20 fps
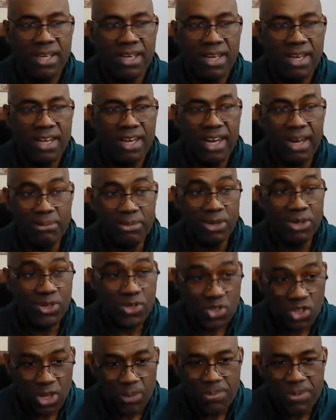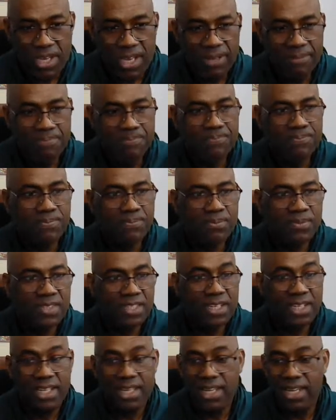I'm going to stop here
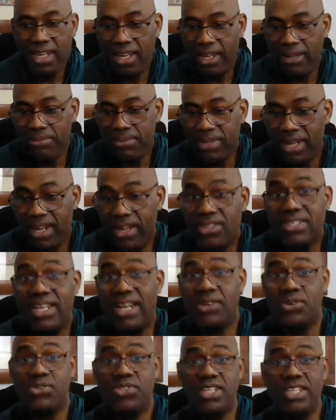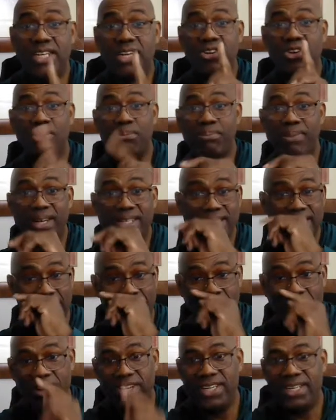because I could see the numbers are
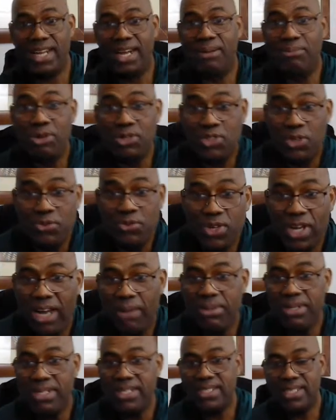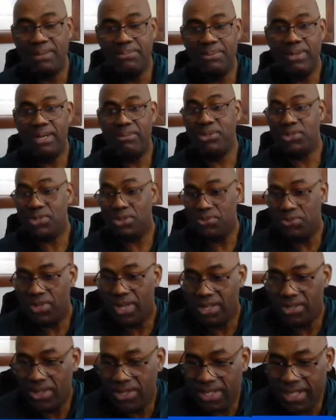going down. Most of you have disappeared. Most of you are
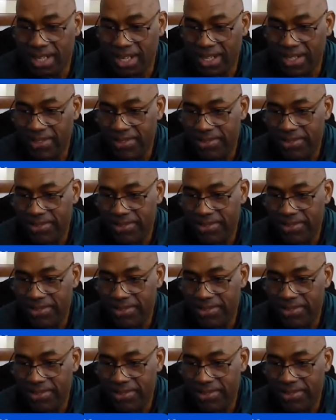not here.